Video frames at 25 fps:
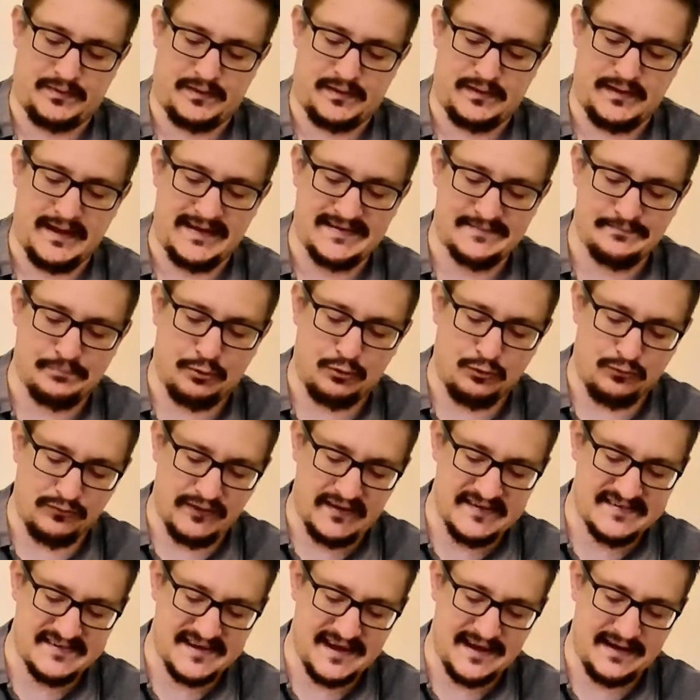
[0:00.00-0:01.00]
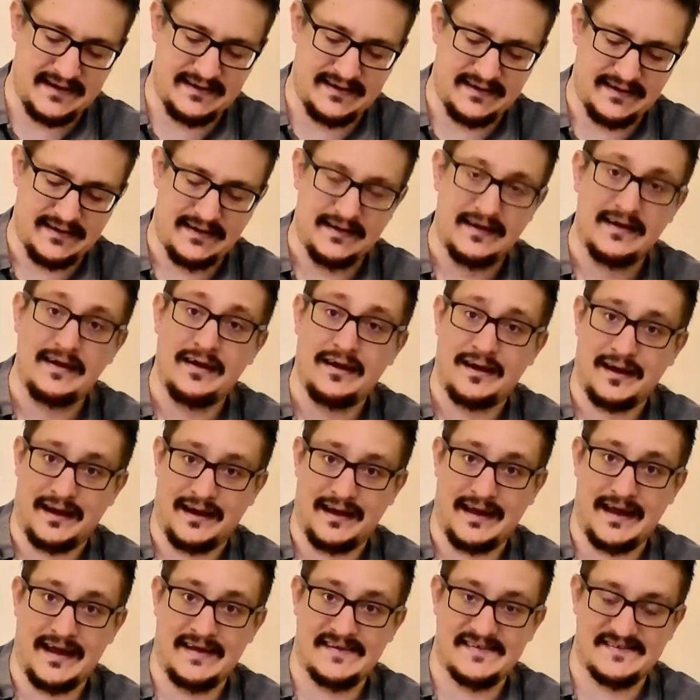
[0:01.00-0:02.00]
let's pour this in
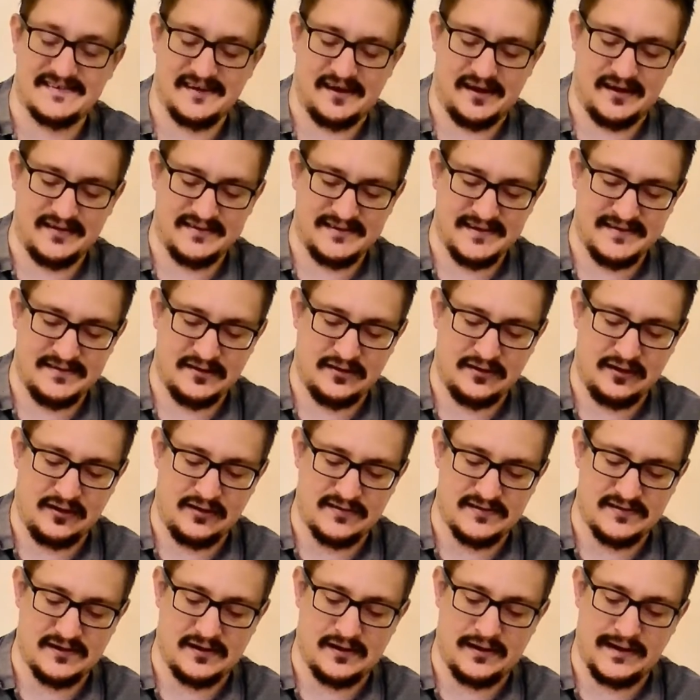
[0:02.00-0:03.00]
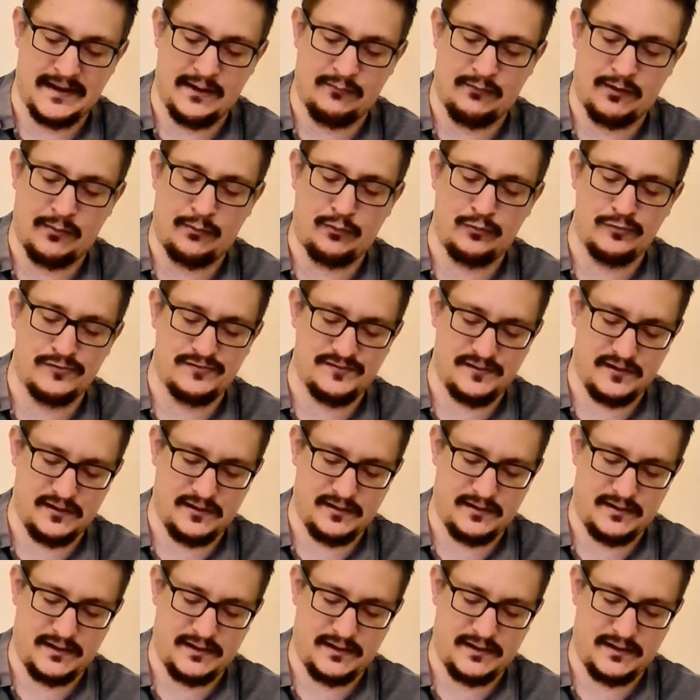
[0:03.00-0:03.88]
and get started on our Tiny Rebel journey.